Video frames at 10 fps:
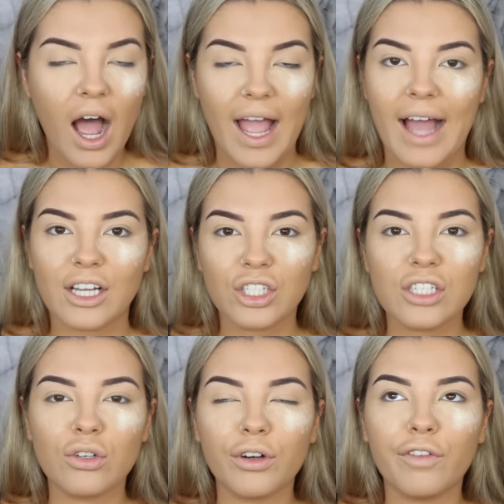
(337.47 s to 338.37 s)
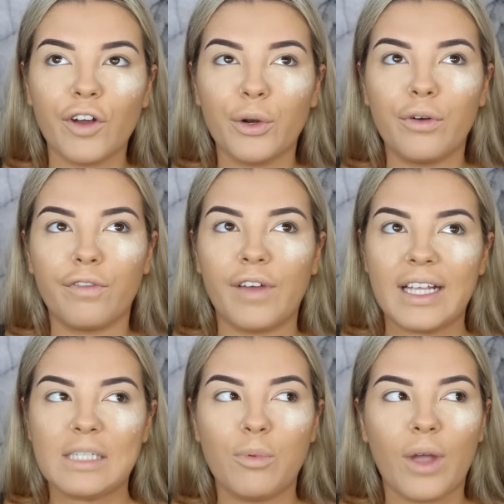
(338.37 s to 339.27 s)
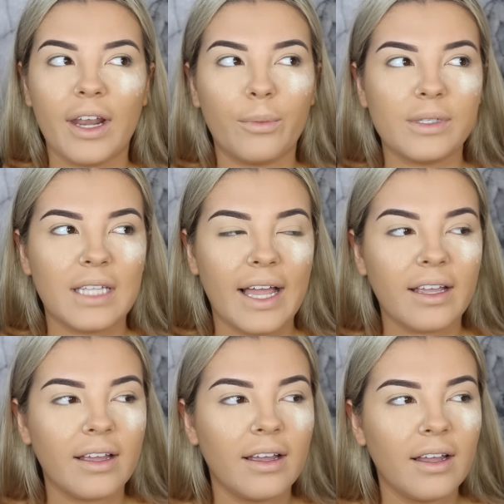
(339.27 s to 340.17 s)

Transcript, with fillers: I actually saw a photo on Facebook and it was like